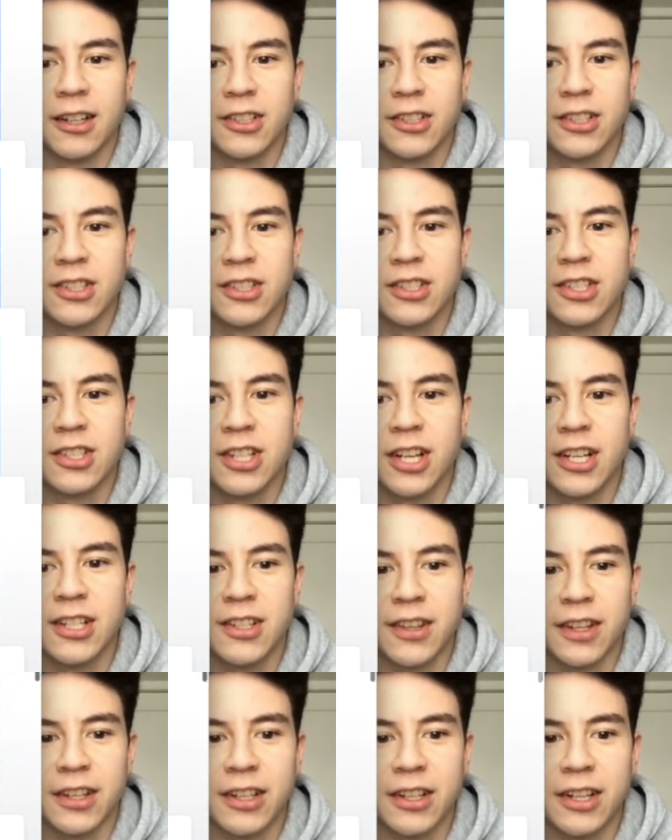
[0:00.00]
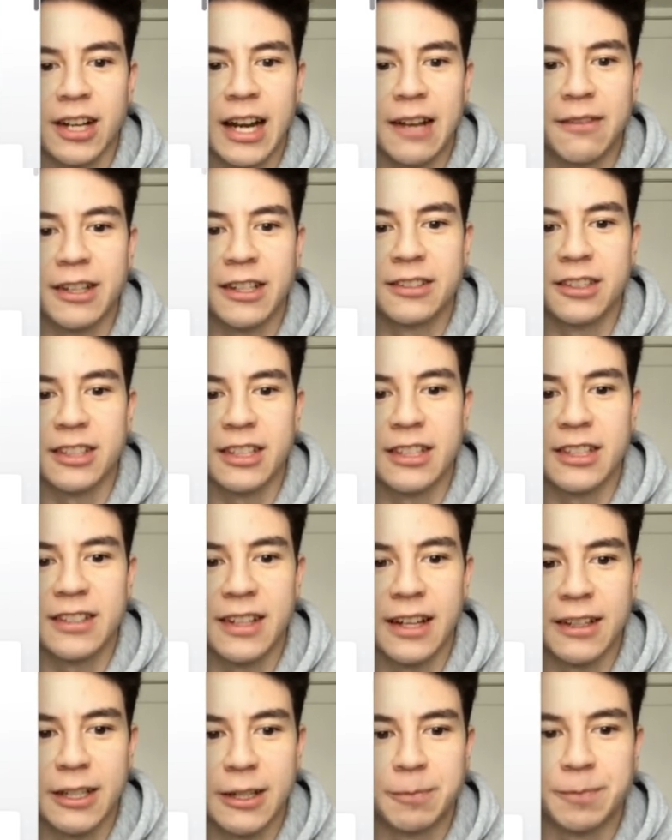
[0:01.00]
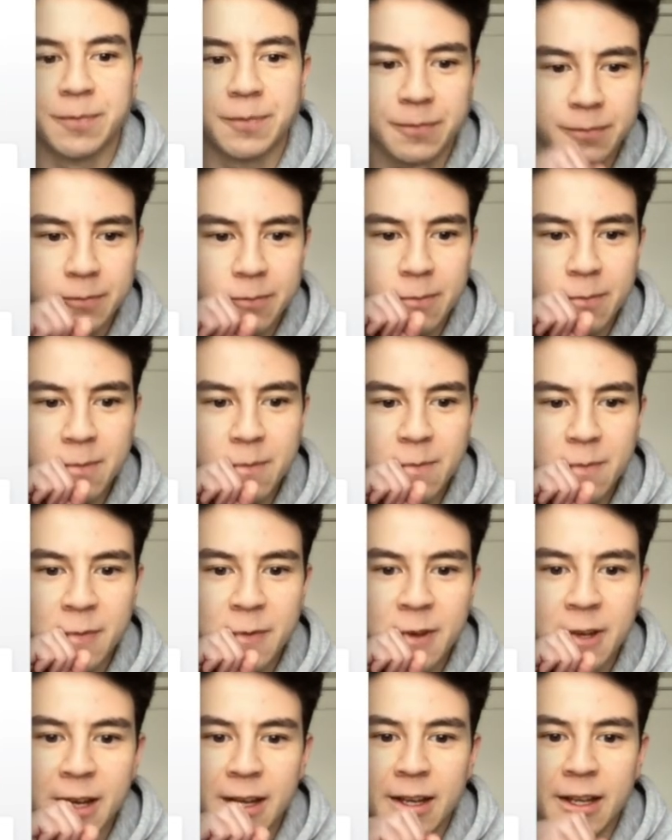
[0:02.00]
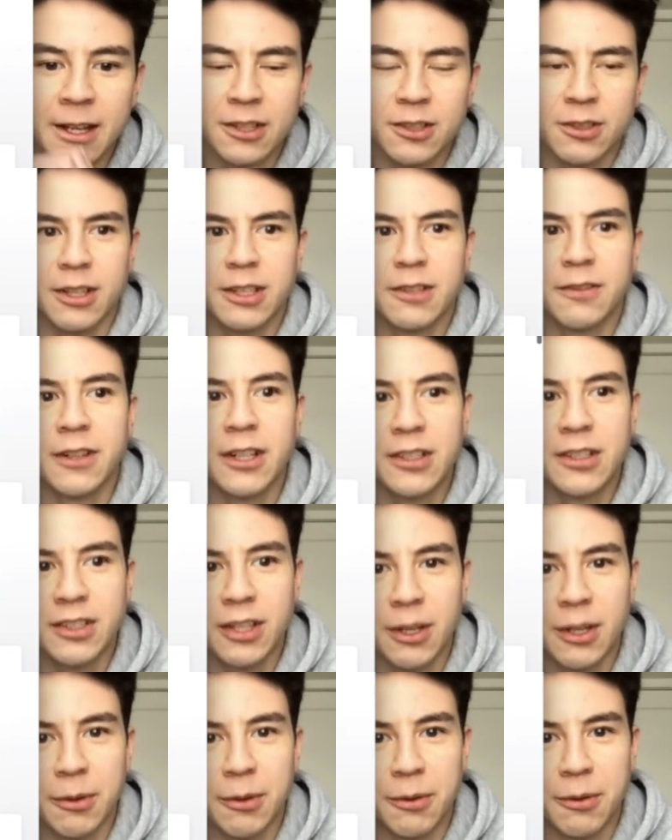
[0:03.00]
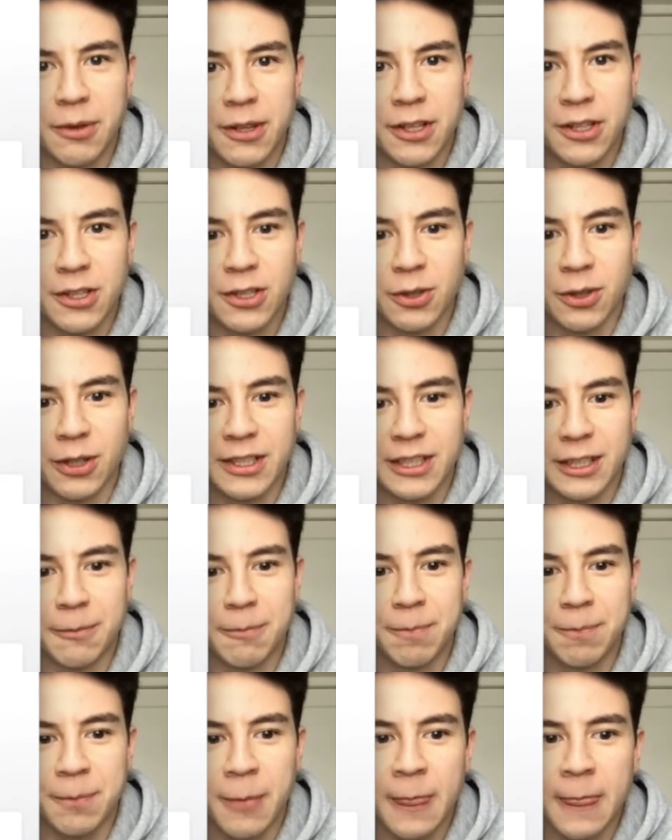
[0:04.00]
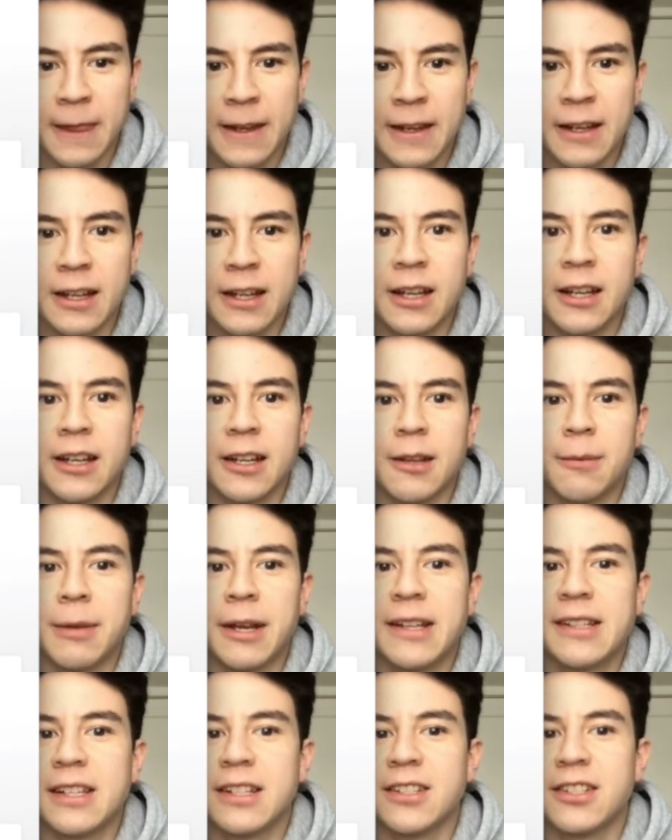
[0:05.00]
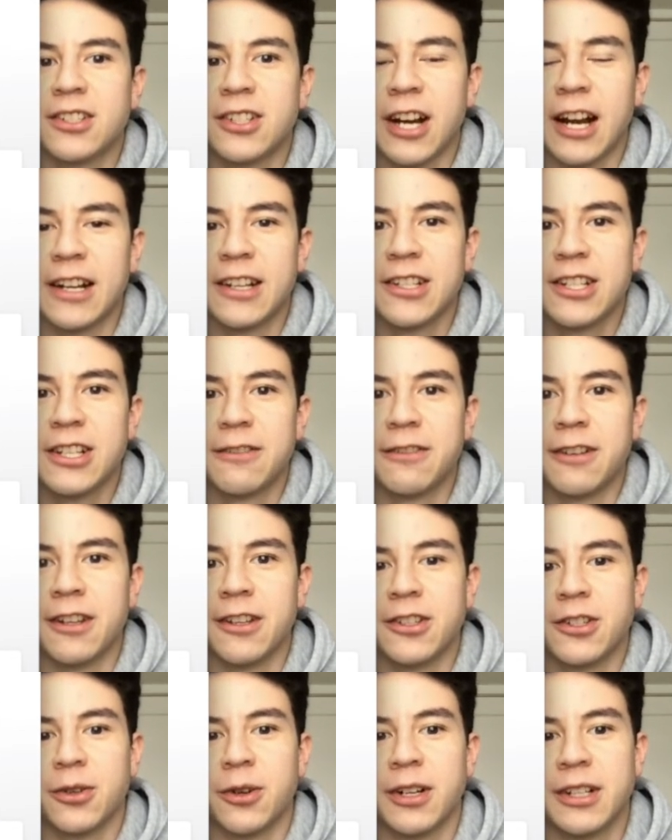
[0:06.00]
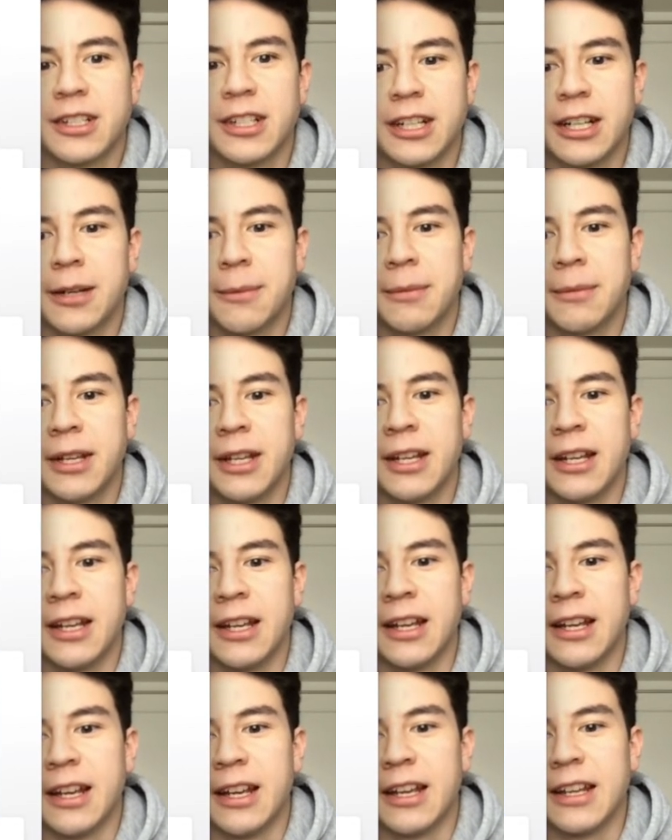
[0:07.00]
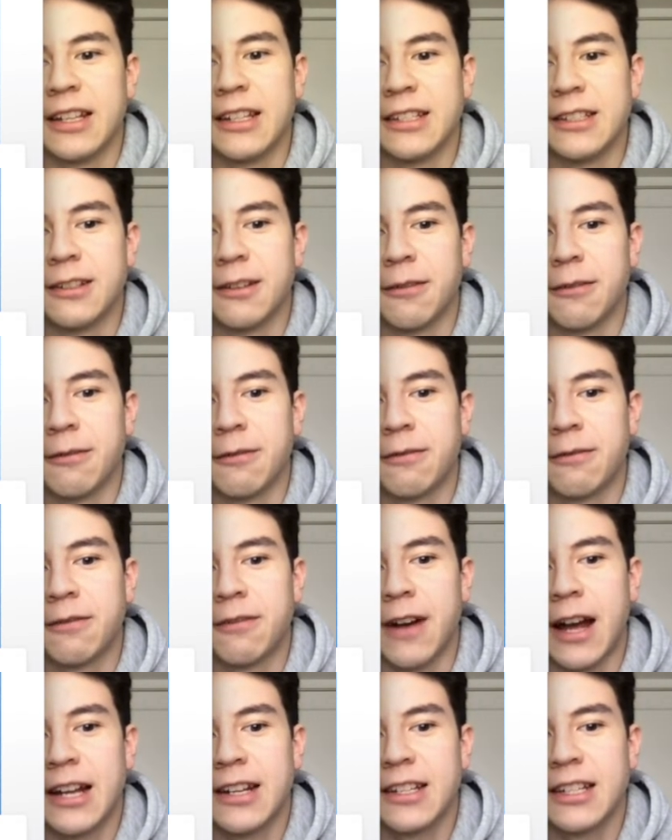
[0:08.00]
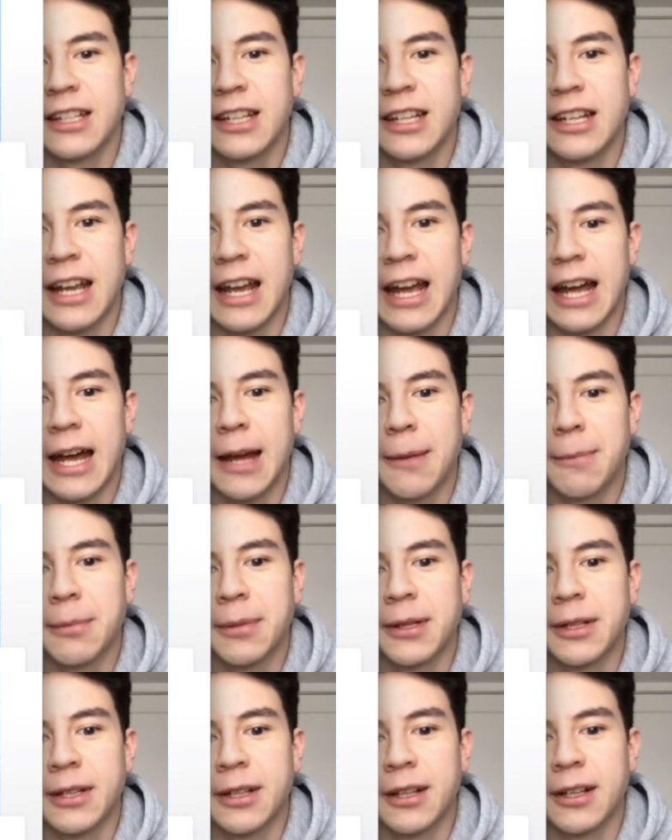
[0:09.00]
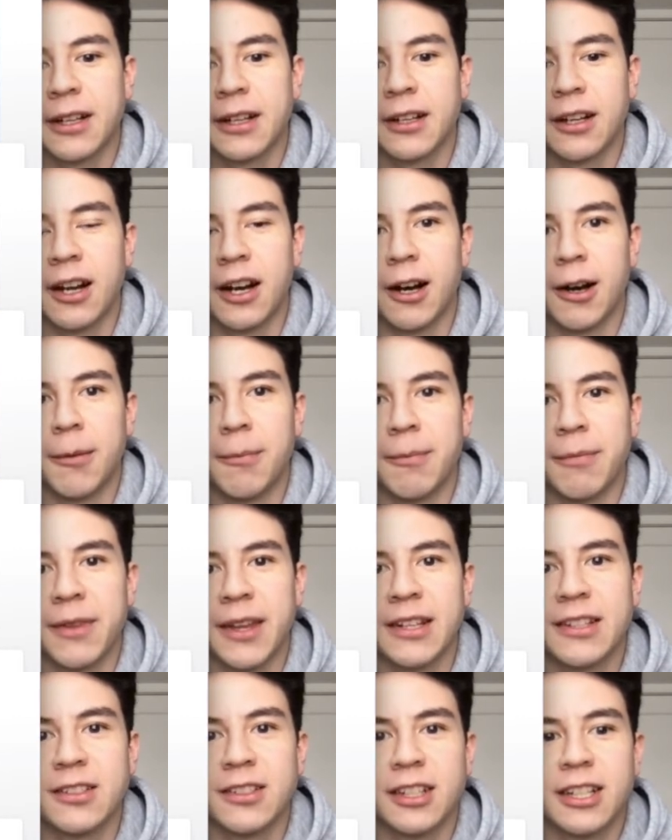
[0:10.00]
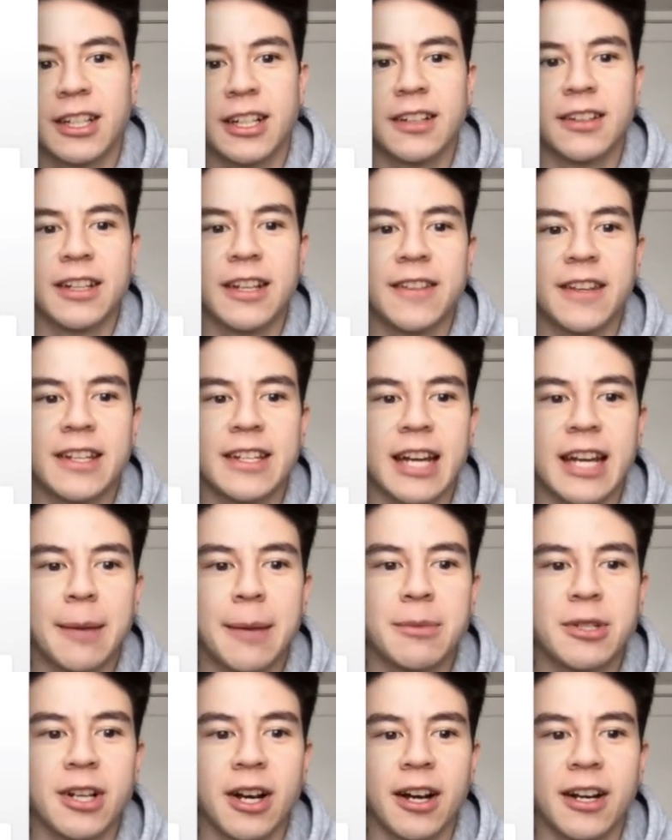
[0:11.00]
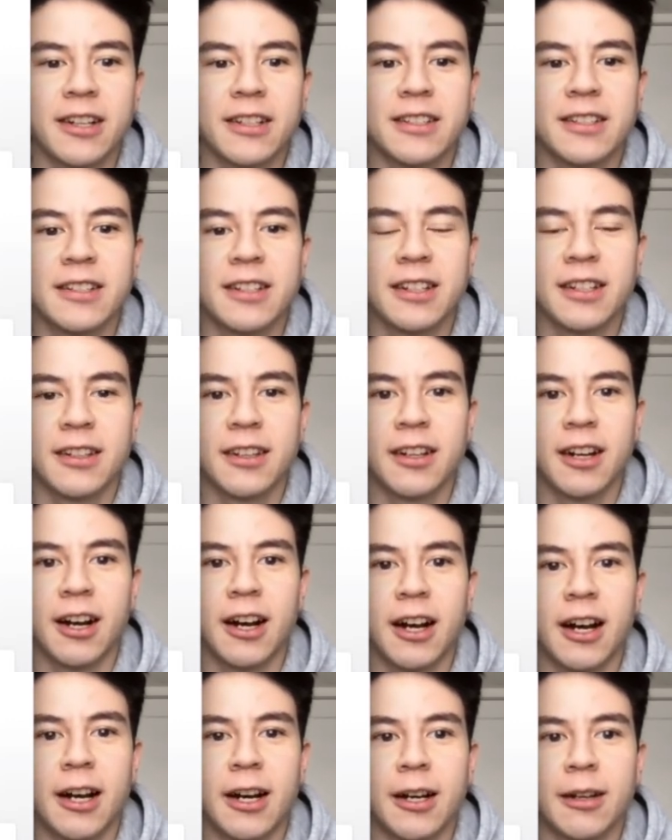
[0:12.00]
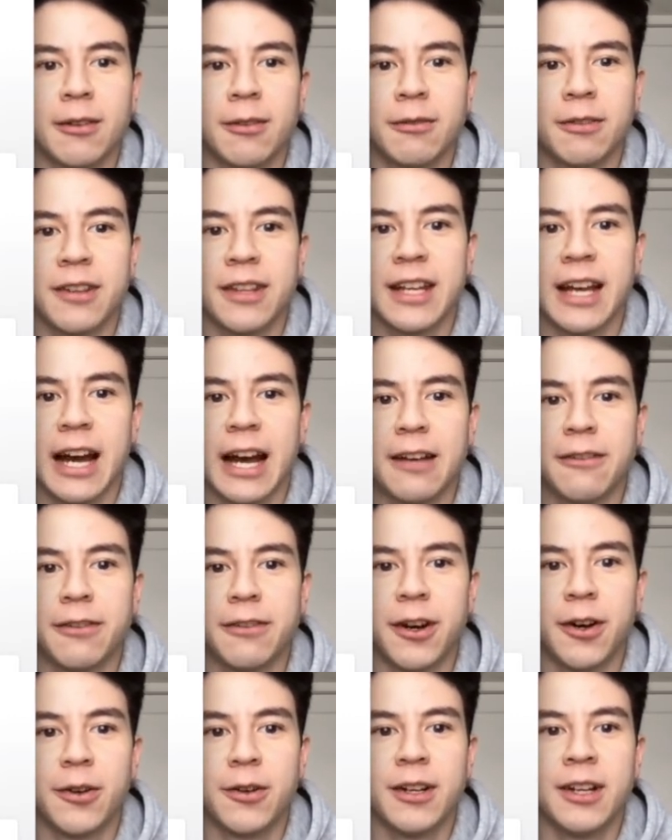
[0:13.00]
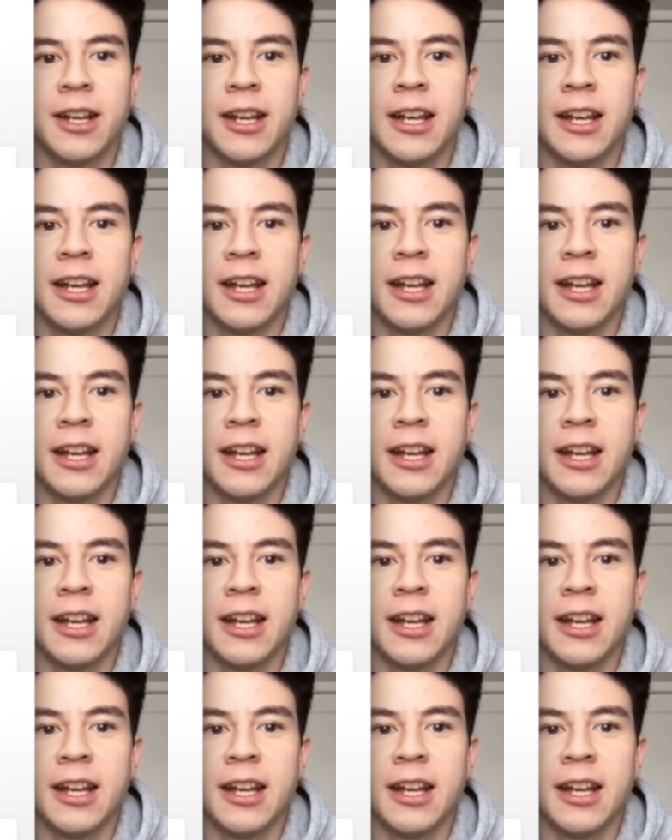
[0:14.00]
just changing the graphics and reselling it. So let's first start with the short term. The basic strategy for the short term is finding an app um, that's currently in the top charts uh, for the iPhone